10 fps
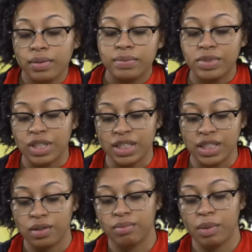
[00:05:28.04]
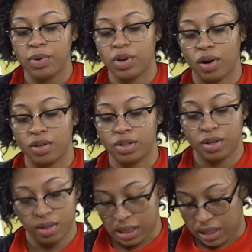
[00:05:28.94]
Jessie remembered all the
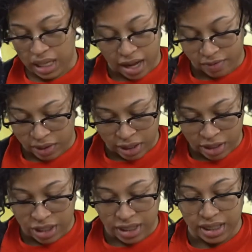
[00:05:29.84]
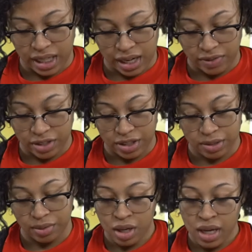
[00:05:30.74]
girls laughing and Jessie laughing
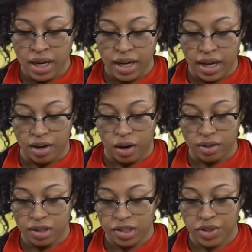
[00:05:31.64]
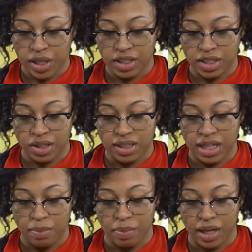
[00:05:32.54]
too, and all those strange looks
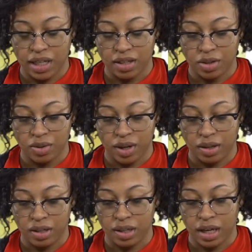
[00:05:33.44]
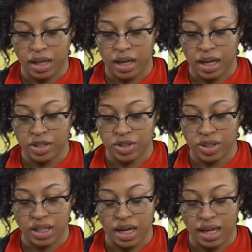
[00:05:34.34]
that Becky and Lorelli and
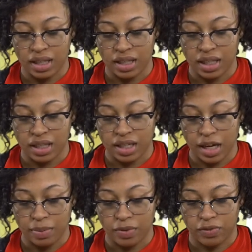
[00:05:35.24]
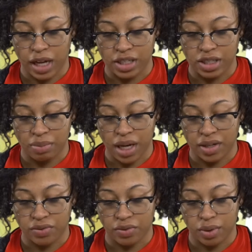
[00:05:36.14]
Andrea and Eileen kept flashing back
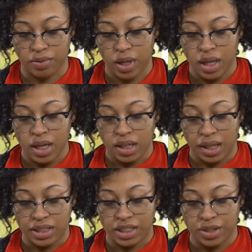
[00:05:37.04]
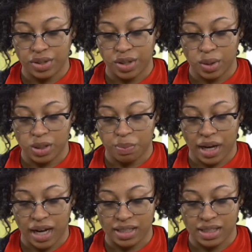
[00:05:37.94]
and forth, like secret notes
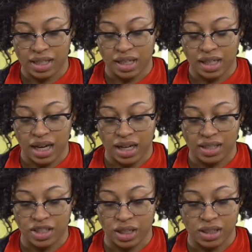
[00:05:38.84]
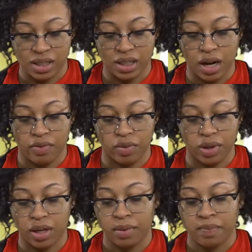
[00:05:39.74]
passed in the class Jessie could never read.